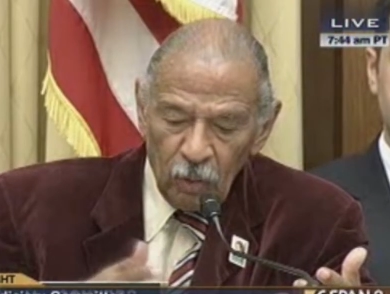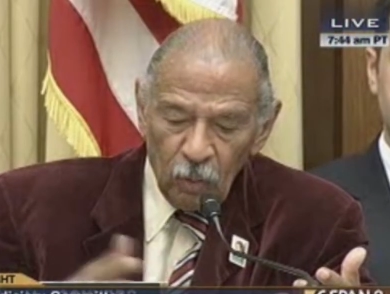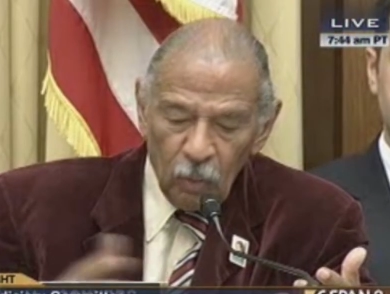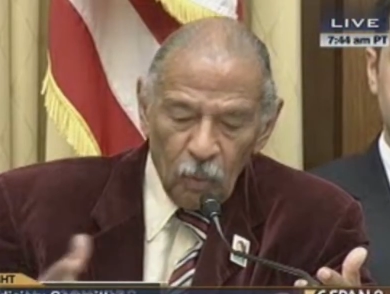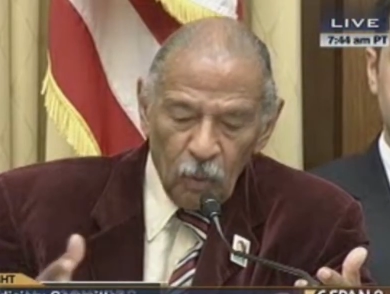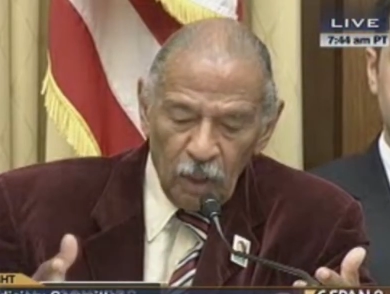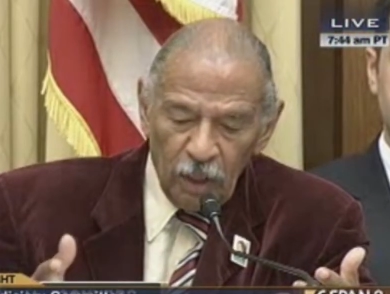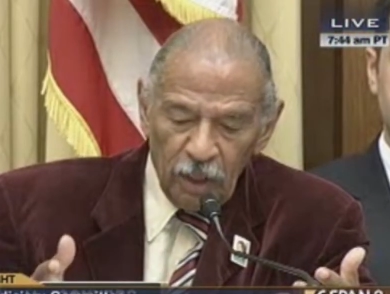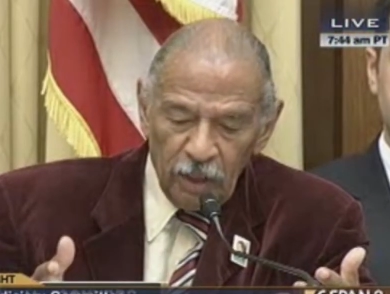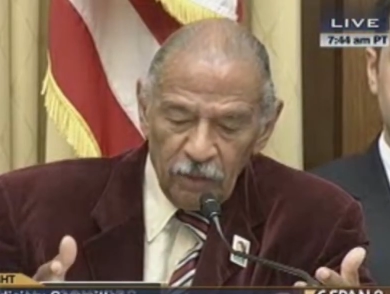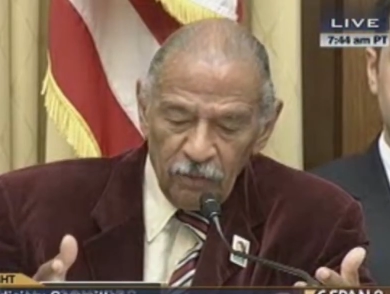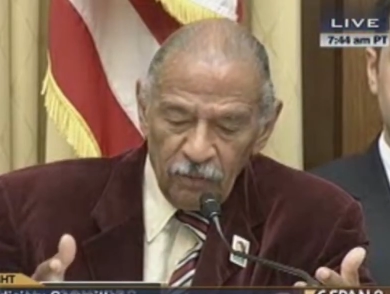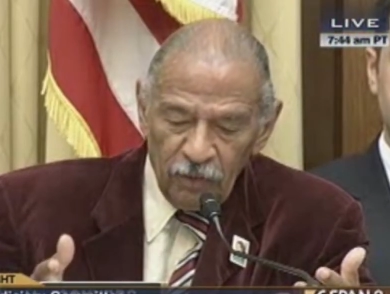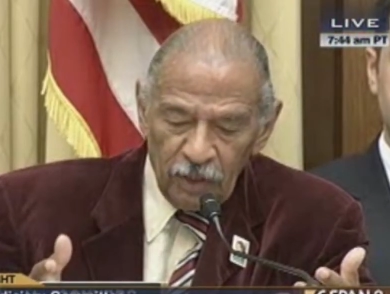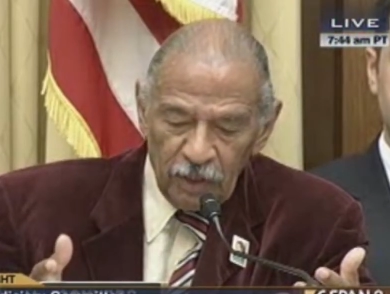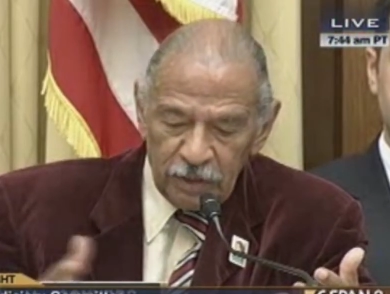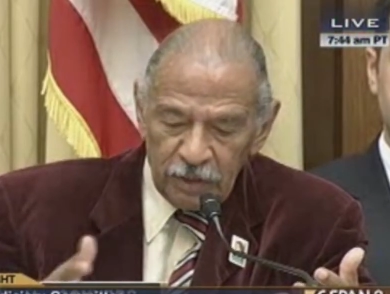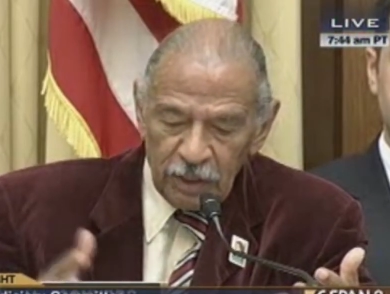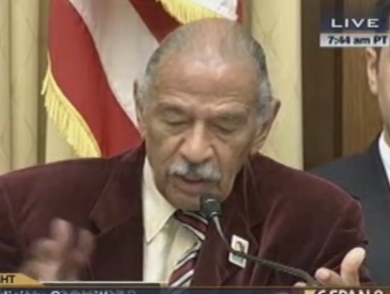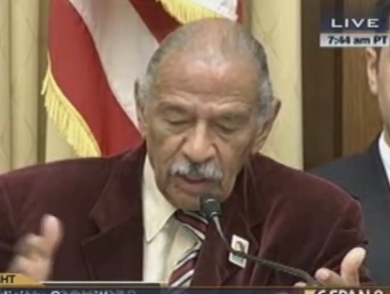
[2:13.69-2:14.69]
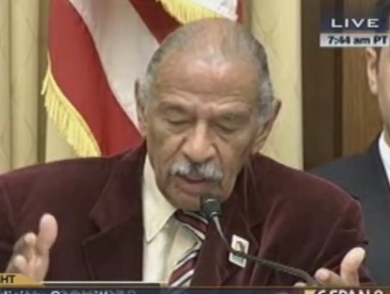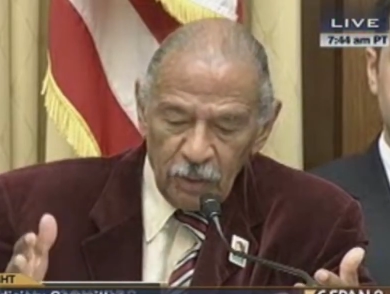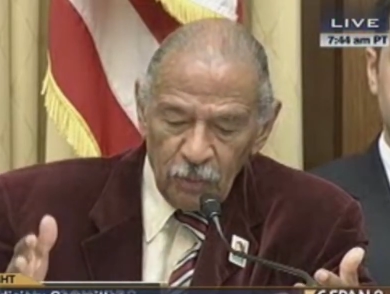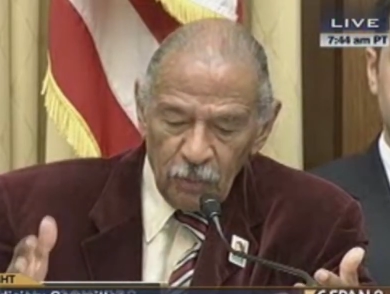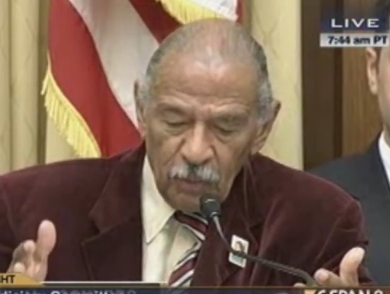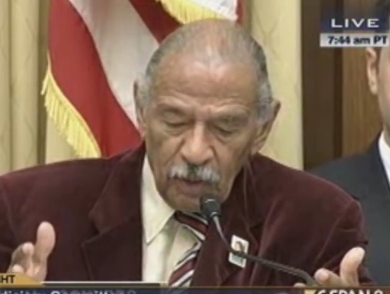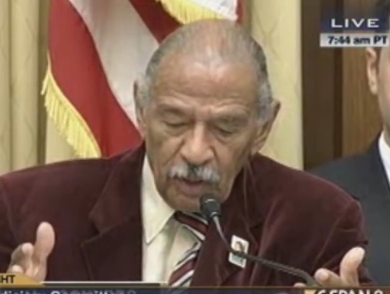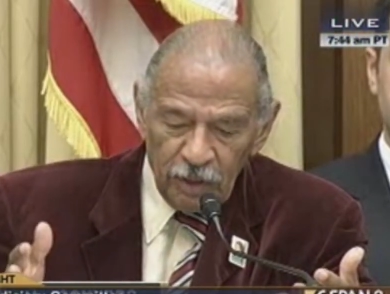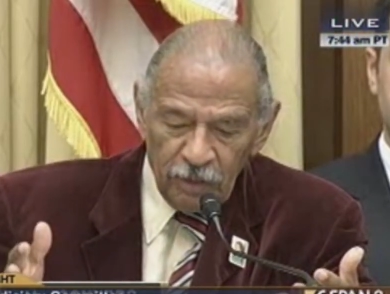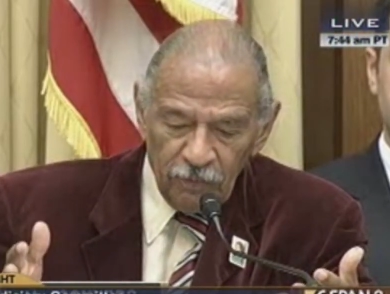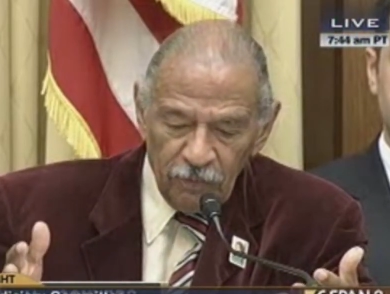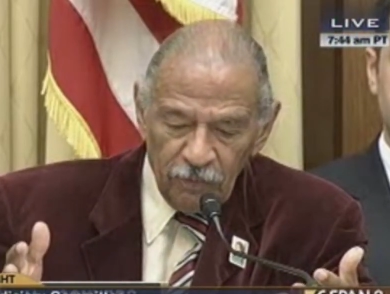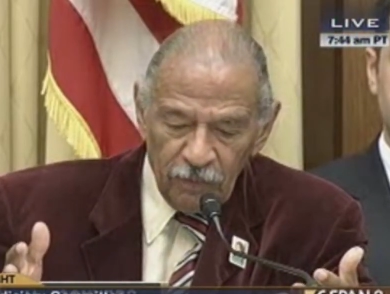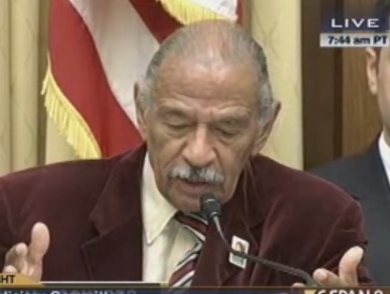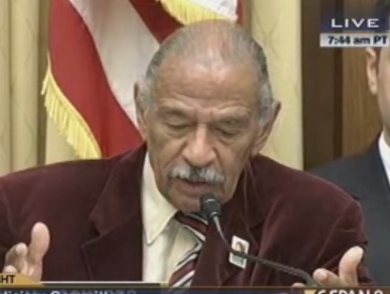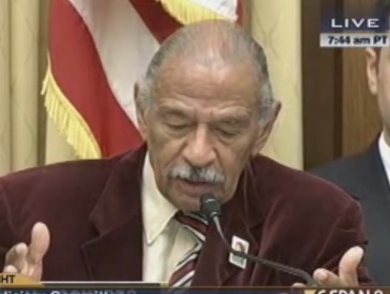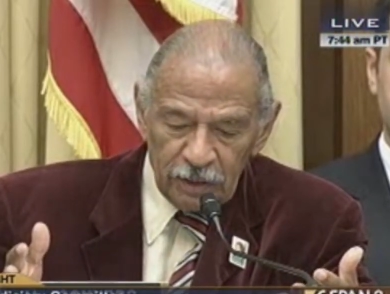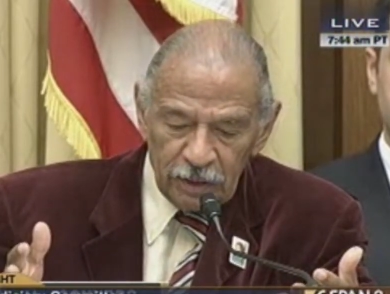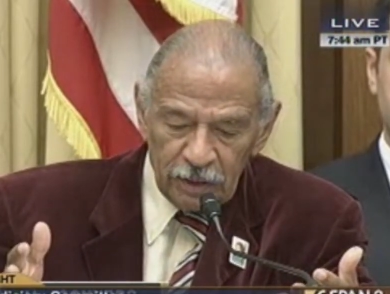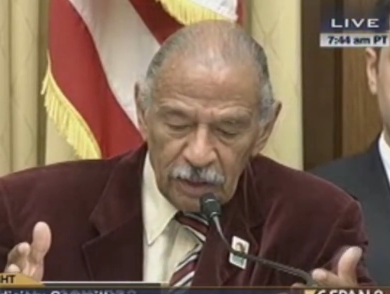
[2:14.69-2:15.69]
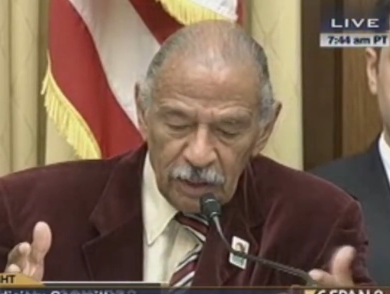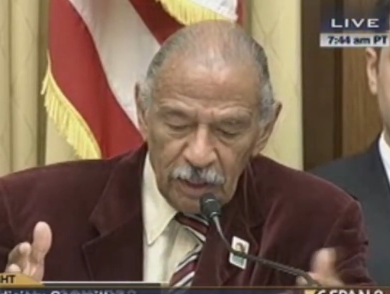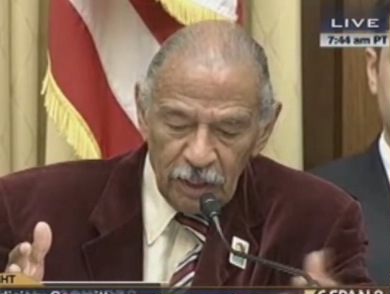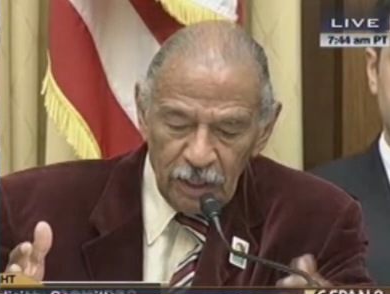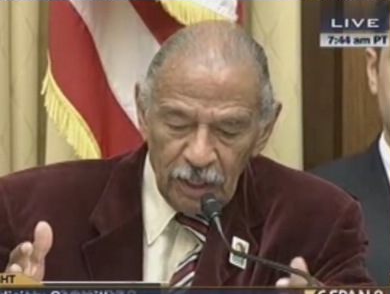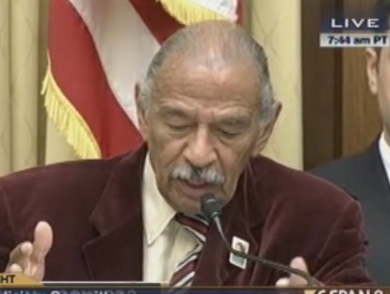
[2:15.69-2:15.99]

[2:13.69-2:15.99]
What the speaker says: one of us, any one of us.